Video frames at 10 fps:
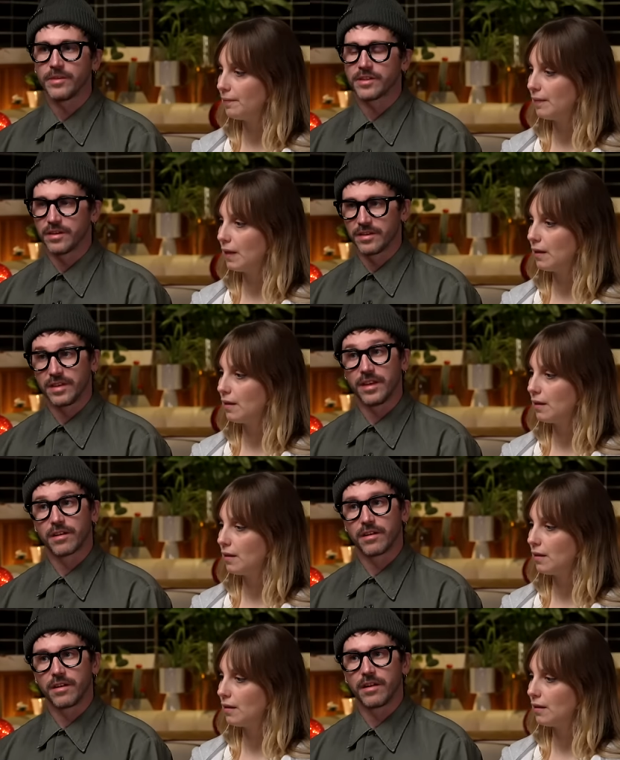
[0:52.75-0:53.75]
Speaker 1: We started
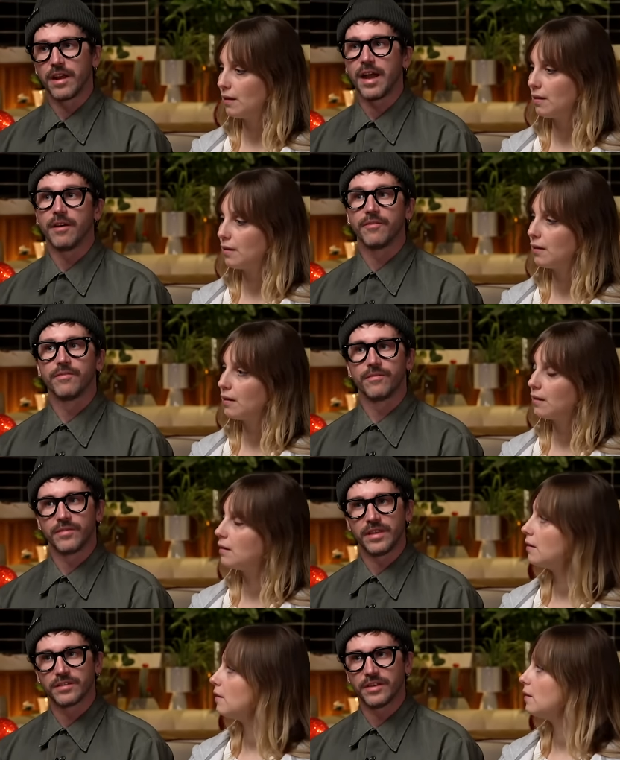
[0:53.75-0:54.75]
seeing her have
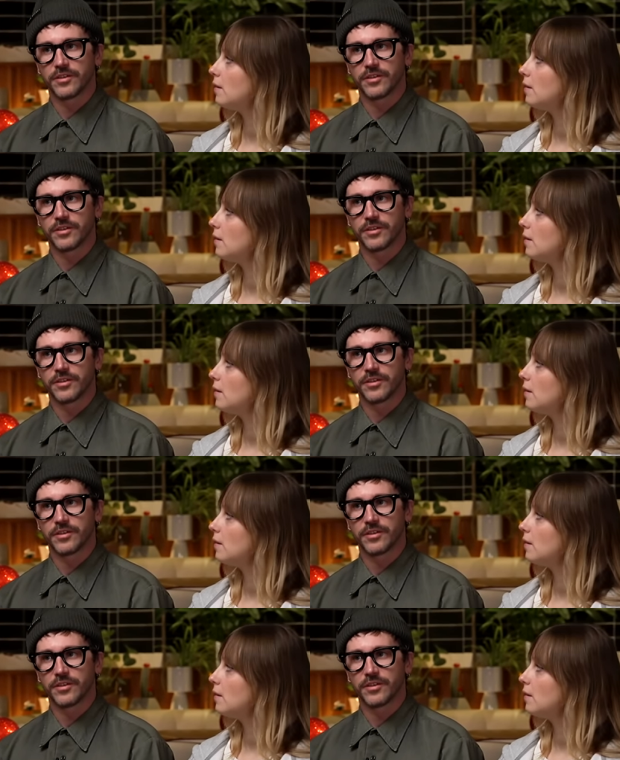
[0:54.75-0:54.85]
these